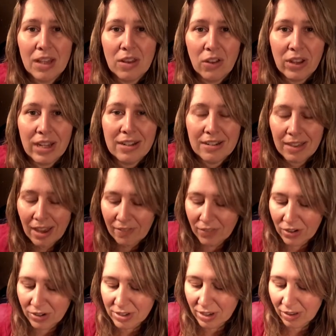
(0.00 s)
Look into that
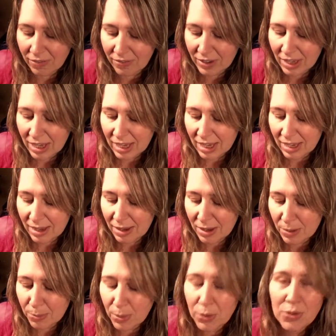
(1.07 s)
for yourself.
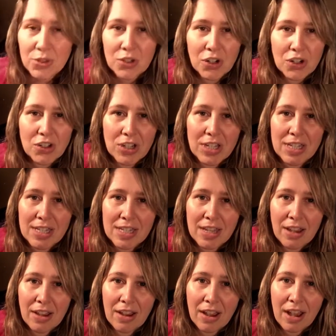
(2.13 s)
Most churches
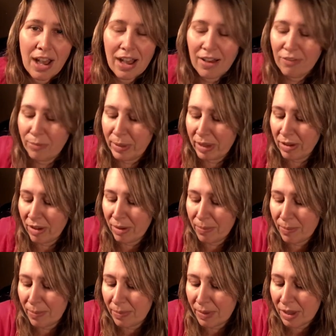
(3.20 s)
have
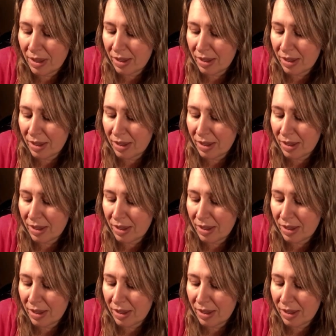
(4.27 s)
become